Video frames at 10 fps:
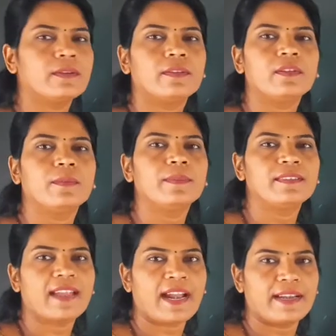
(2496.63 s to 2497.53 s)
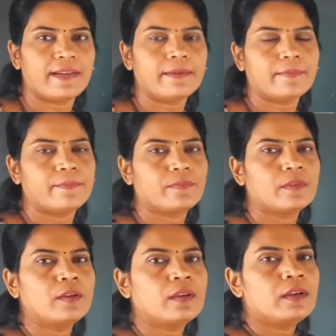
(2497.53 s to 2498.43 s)
term is added.
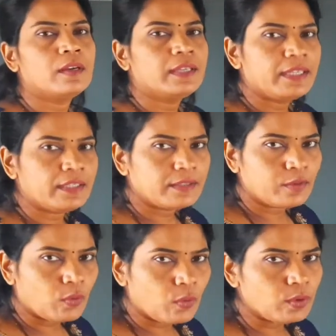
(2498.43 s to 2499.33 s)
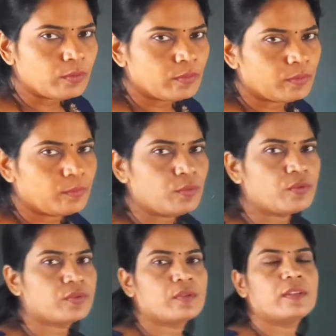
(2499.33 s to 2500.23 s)
In all books